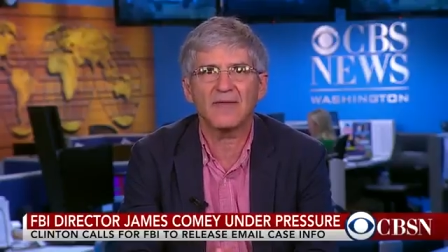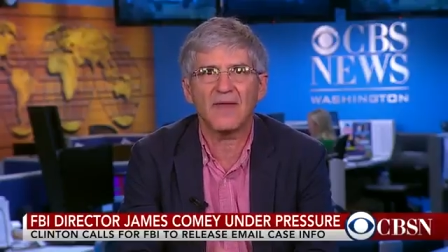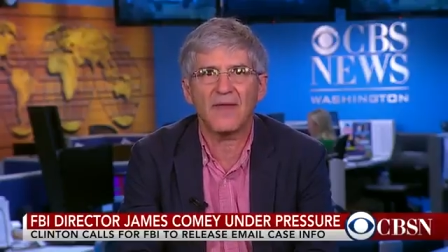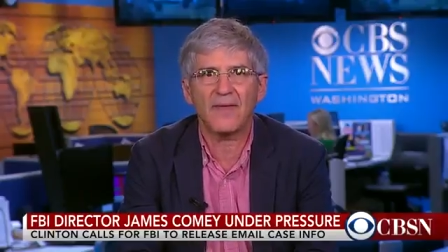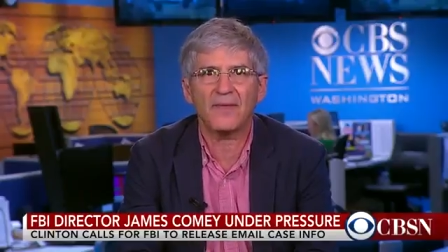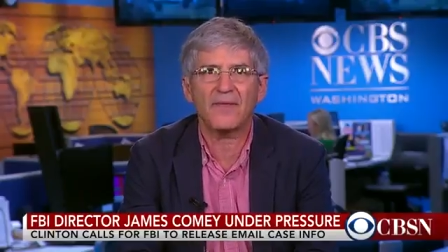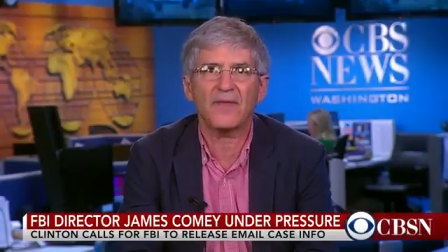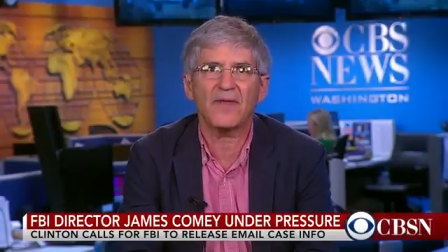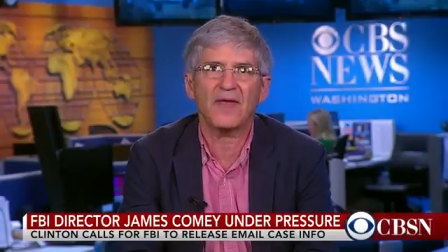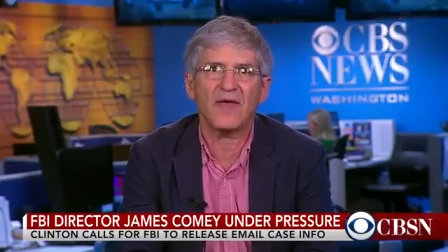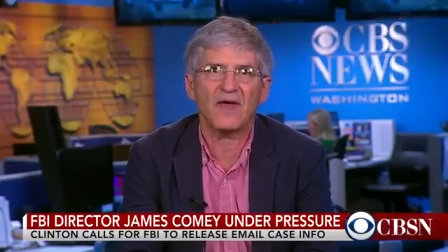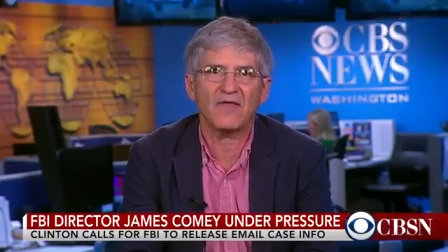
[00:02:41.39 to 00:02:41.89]

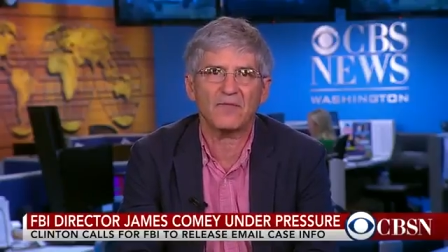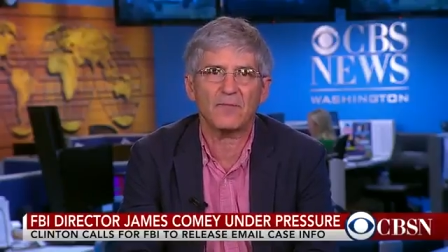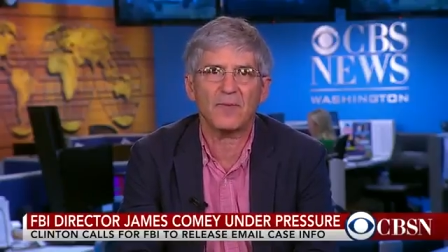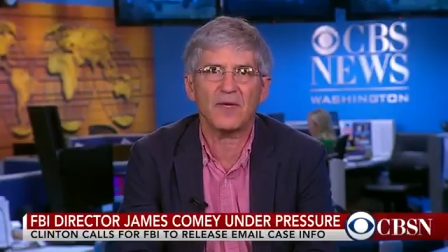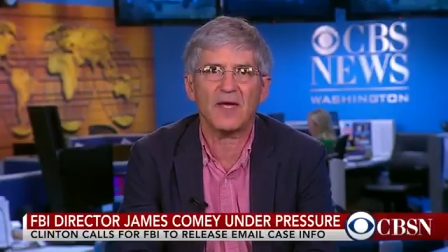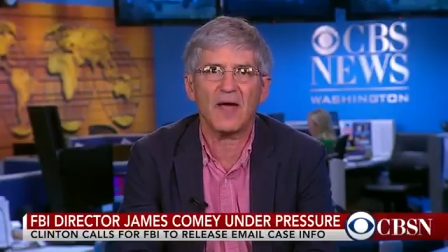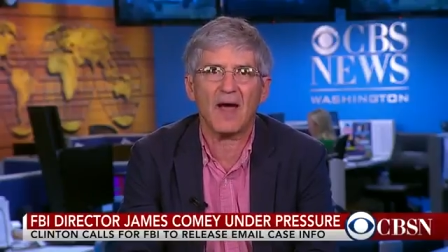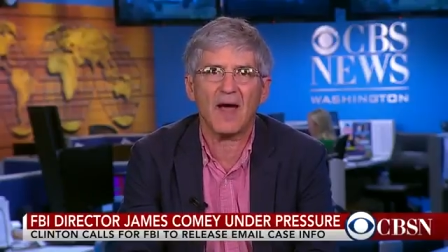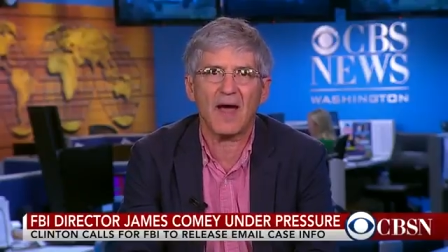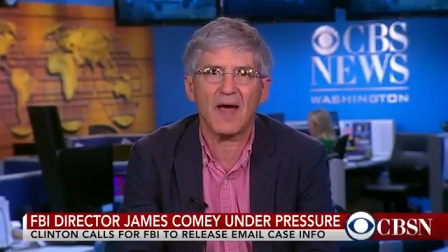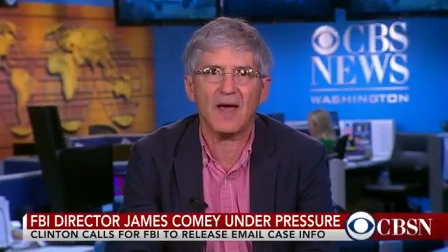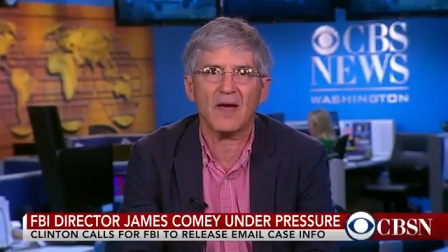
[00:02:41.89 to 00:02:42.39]
that the
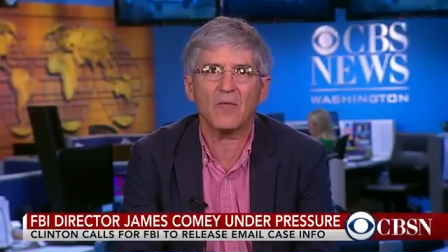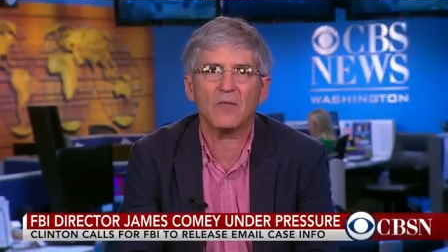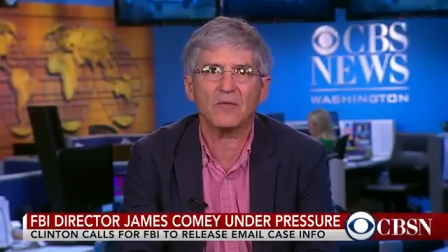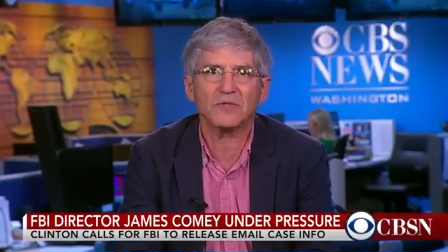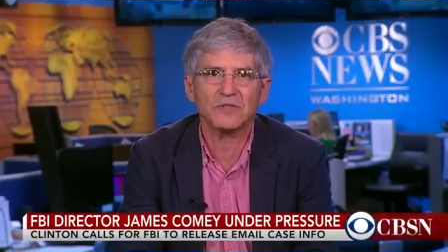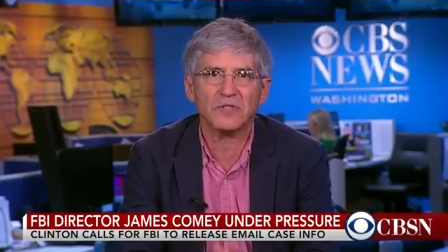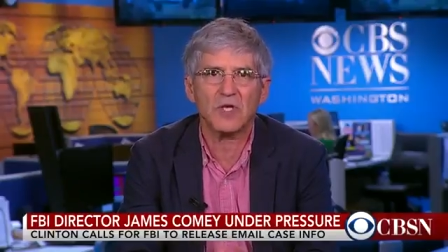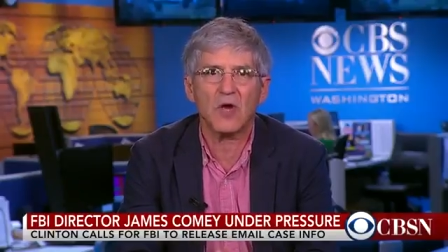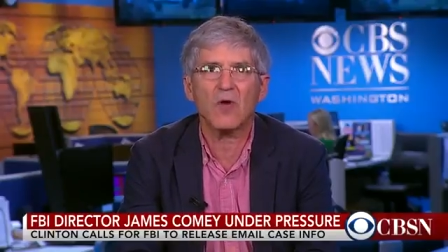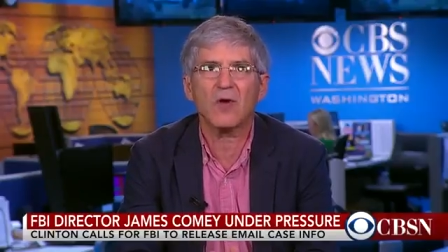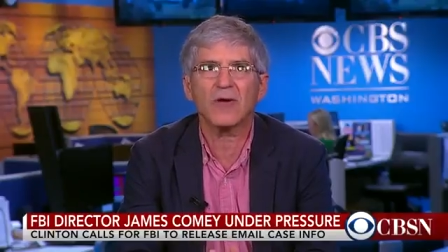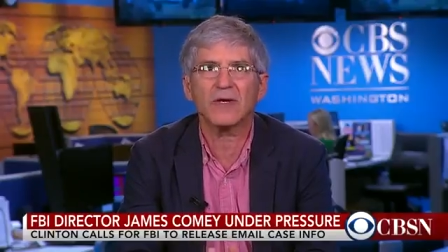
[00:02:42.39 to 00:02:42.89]
FBI
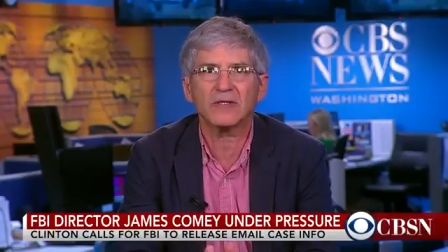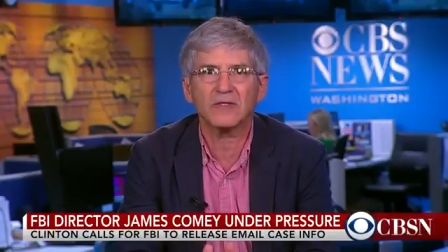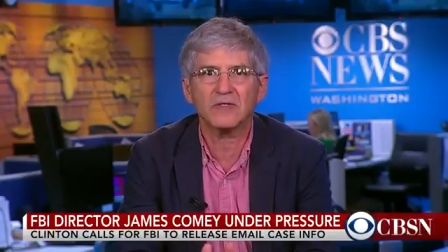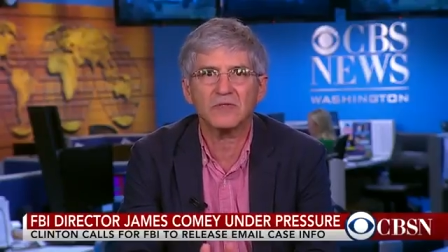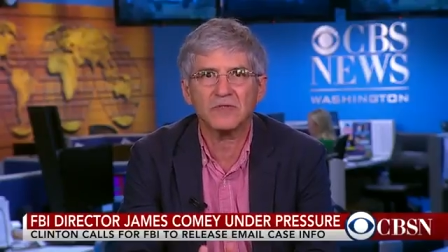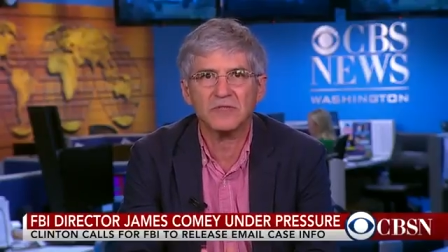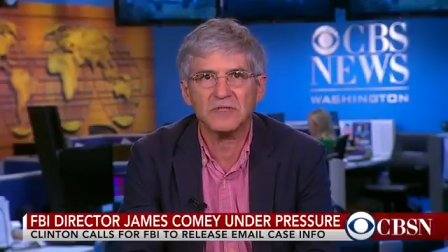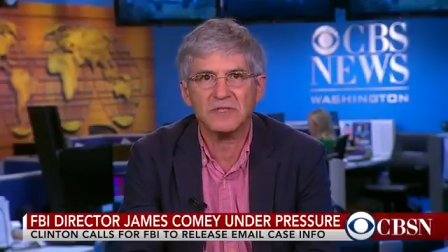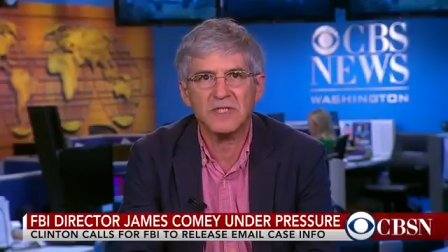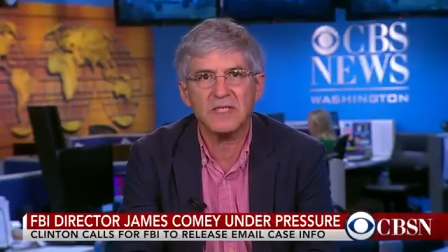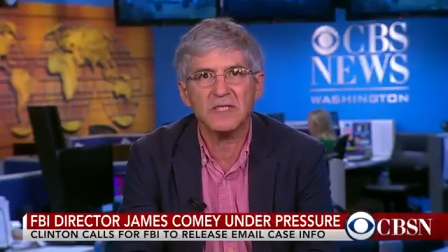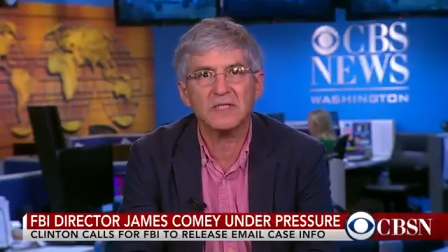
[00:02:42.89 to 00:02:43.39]
was going to
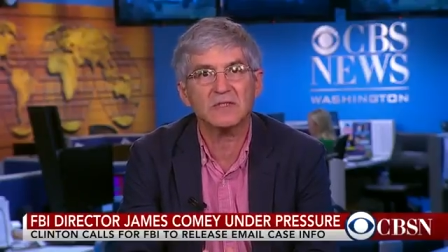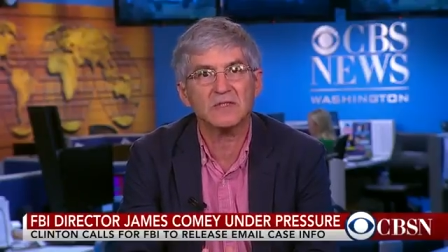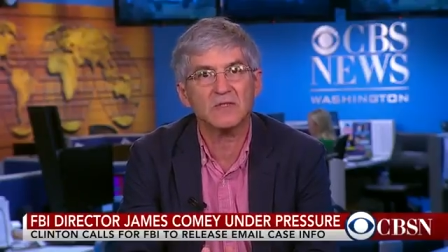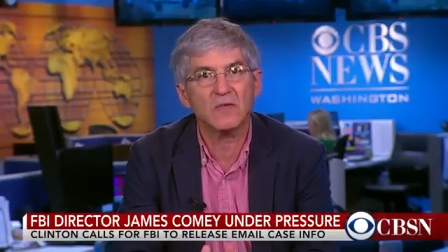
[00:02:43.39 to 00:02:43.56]
seek